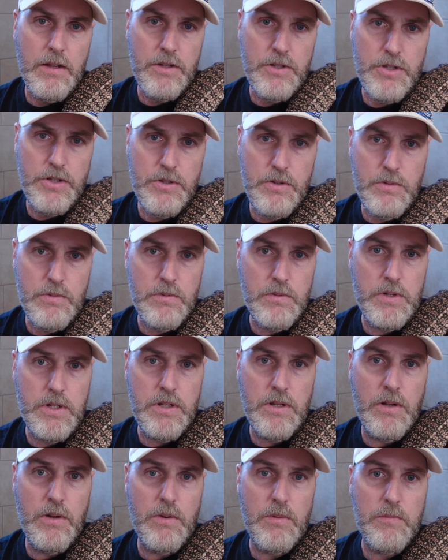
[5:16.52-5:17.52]

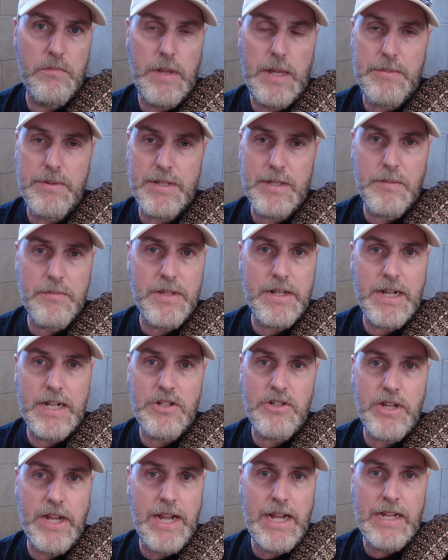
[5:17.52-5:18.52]
maybe something I
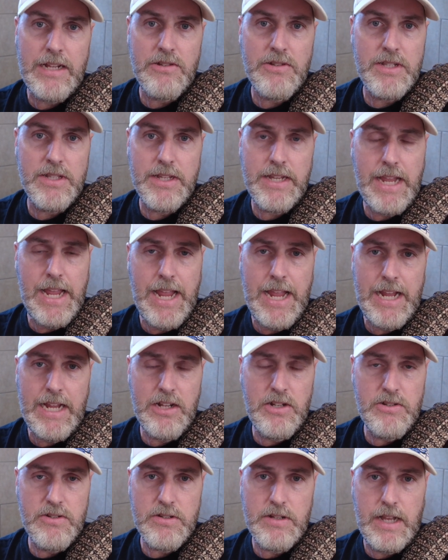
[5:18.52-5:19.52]
changed in the
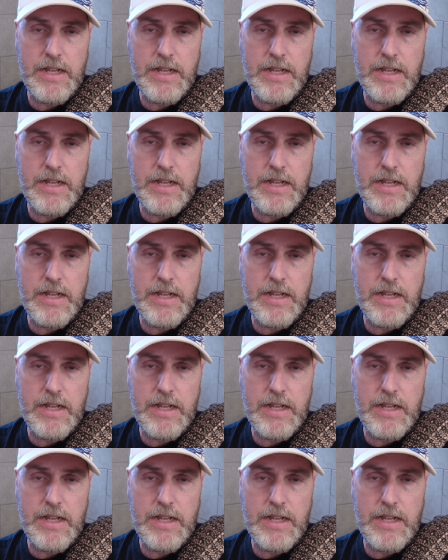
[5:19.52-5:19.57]
cage.